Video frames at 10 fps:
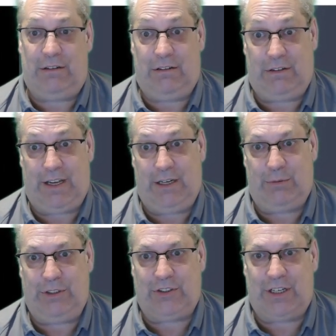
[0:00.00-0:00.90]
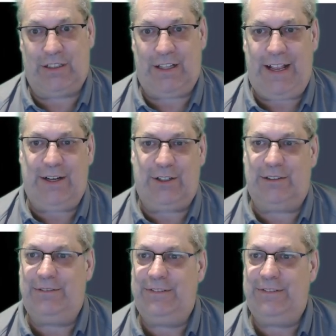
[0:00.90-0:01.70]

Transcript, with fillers: Okay, restart later.